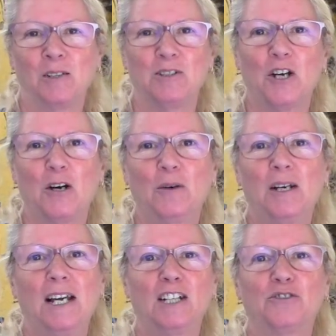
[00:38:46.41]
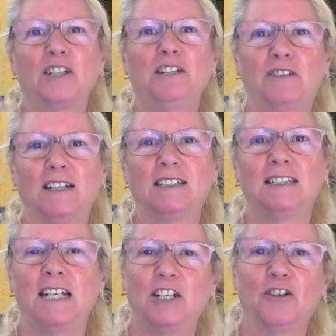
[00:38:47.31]
So it's really fun to
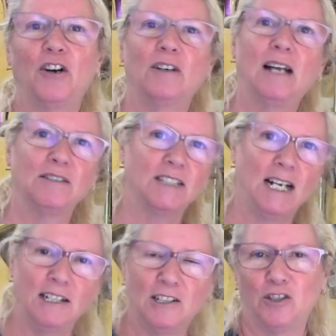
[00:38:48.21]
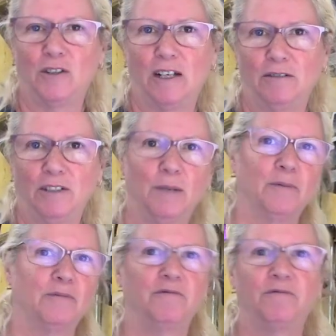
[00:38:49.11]
take your art outside of the studio. You
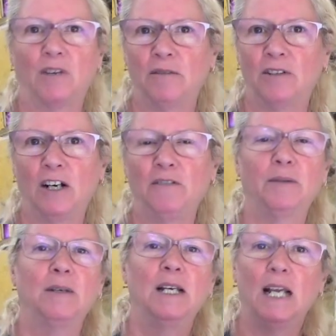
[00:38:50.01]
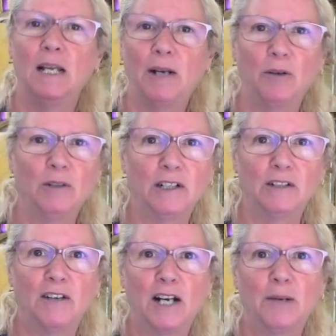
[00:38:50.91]
know, very often I'm in my own little
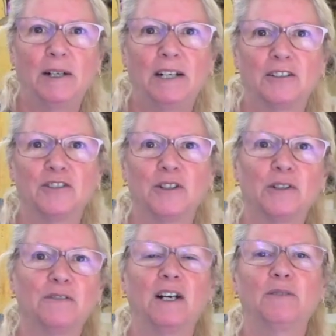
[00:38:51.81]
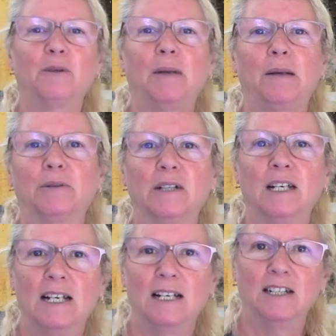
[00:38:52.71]
environment here. So it's fun when people,
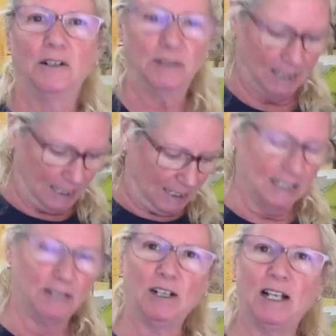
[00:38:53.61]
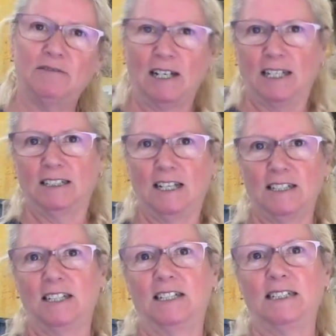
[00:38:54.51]
you know, see this and they
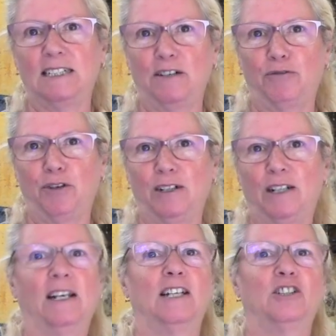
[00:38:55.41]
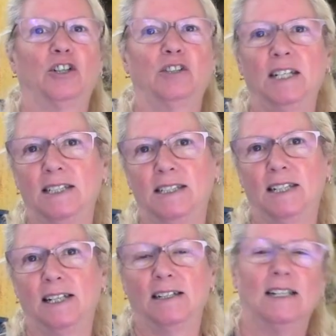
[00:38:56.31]
recognize that it's different. It's
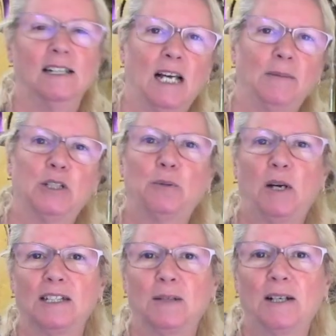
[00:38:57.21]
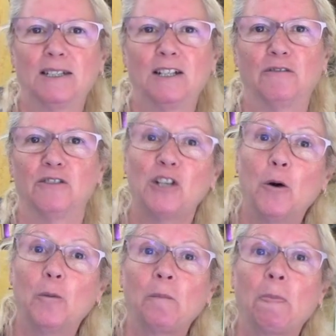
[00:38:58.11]
artistic. I'm expressing myself.
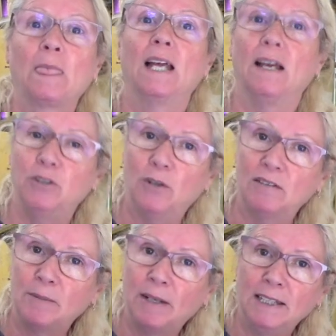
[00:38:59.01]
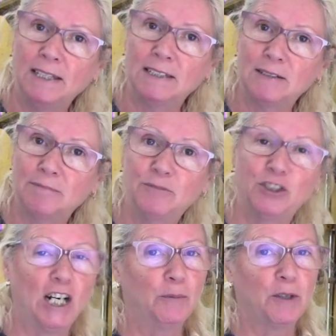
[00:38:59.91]
So if you have some ideas,
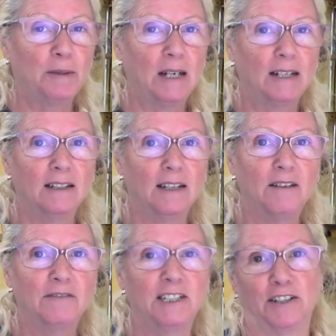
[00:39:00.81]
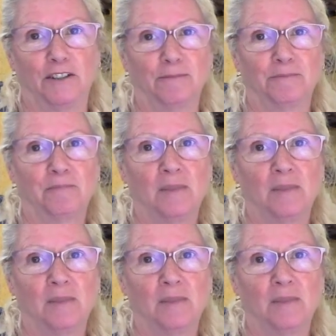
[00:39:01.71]
share them with me. I'd love to hear them.